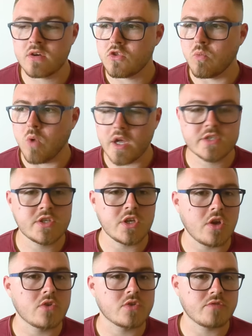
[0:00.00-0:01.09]
The words that you
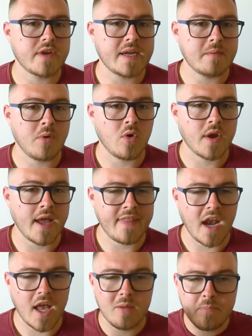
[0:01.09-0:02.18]
use are really important and they're
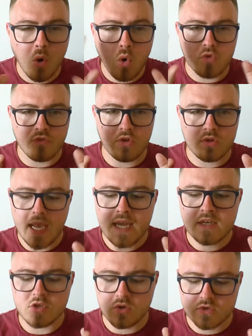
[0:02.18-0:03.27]
like a portal
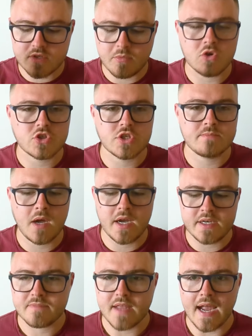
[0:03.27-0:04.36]
into your subconscious mind.